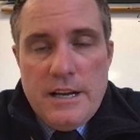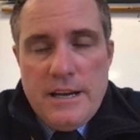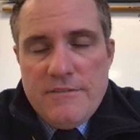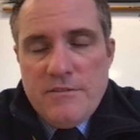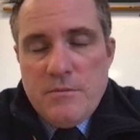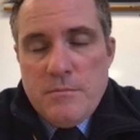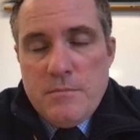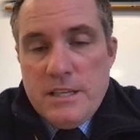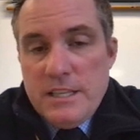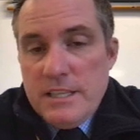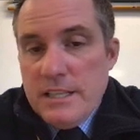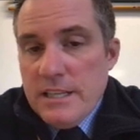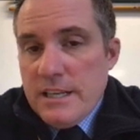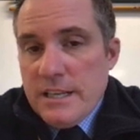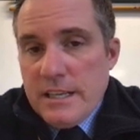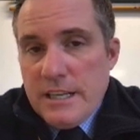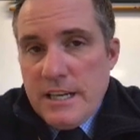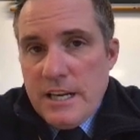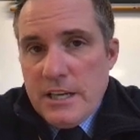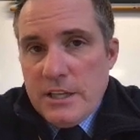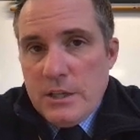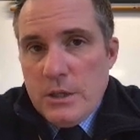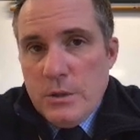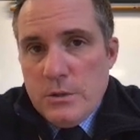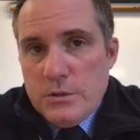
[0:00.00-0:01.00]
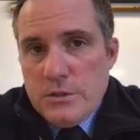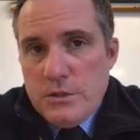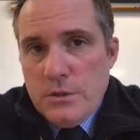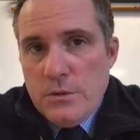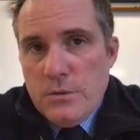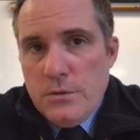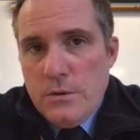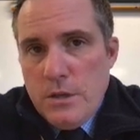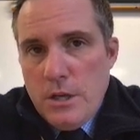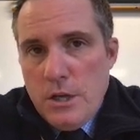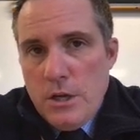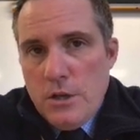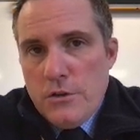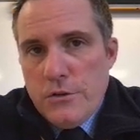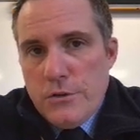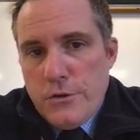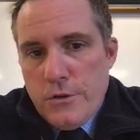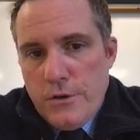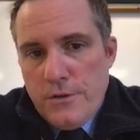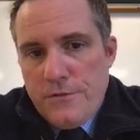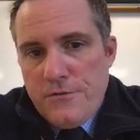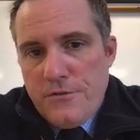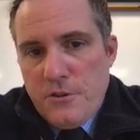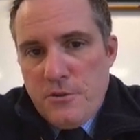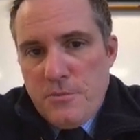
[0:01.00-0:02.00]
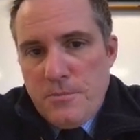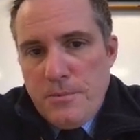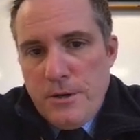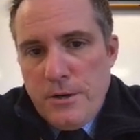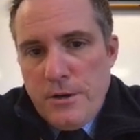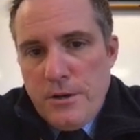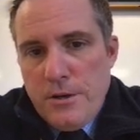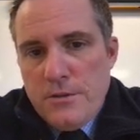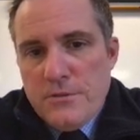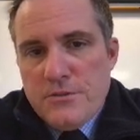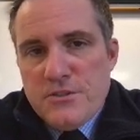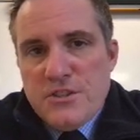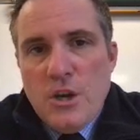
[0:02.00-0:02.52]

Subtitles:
I have a meeting I got to go to during 5th period.